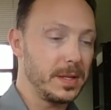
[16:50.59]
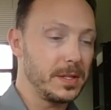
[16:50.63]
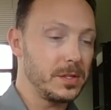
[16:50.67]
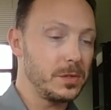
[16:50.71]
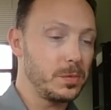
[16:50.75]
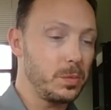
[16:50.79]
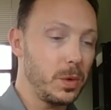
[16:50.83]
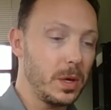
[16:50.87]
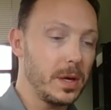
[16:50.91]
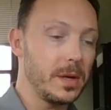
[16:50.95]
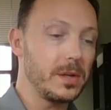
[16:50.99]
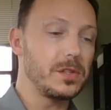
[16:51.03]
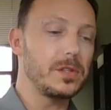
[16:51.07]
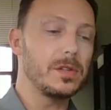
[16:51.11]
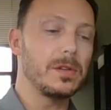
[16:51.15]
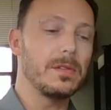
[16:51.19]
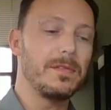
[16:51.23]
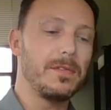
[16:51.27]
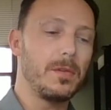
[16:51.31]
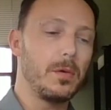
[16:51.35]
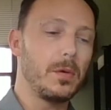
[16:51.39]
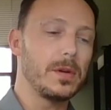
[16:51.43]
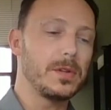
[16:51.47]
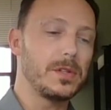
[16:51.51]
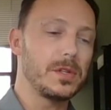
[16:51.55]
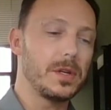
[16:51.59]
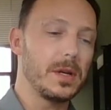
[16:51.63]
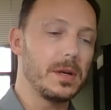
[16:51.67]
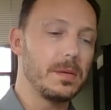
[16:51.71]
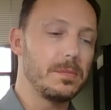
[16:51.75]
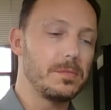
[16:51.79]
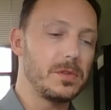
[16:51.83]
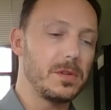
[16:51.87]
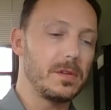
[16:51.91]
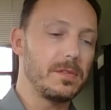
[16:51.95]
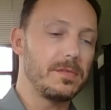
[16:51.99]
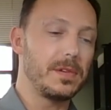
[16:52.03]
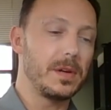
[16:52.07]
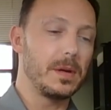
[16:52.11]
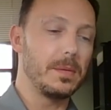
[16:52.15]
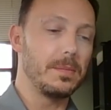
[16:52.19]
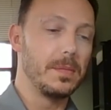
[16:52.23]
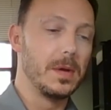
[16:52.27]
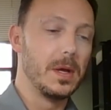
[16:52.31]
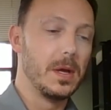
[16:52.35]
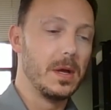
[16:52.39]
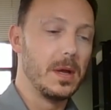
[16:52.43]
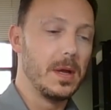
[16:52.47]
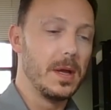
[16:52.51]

That's where its force comes from.